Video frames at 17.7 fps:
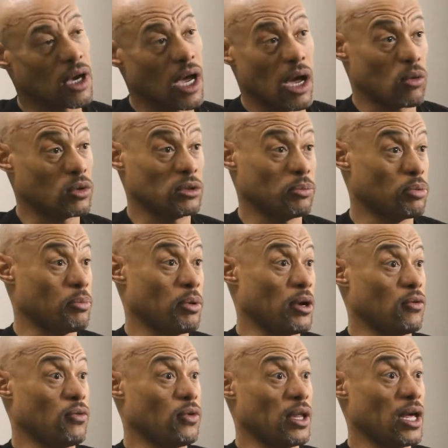I wasn't
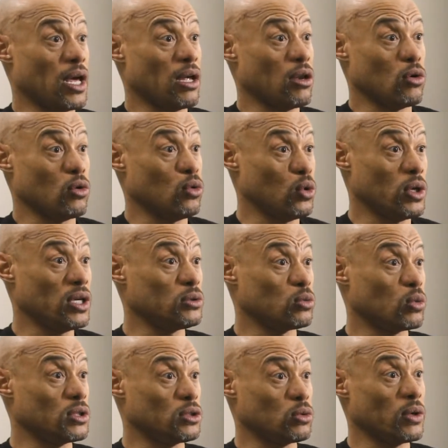prepared for that. Who is?
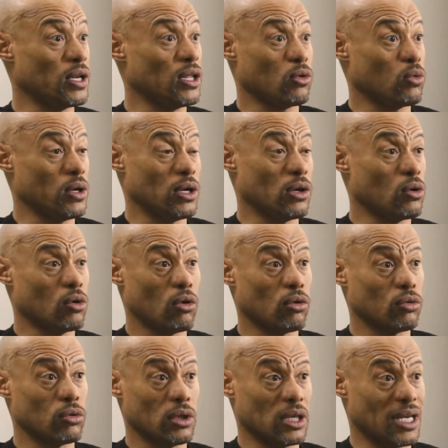What
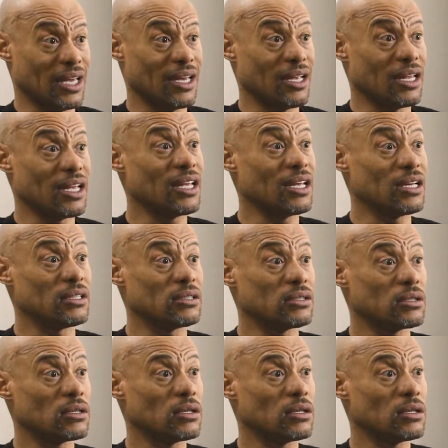23-year-old kid is?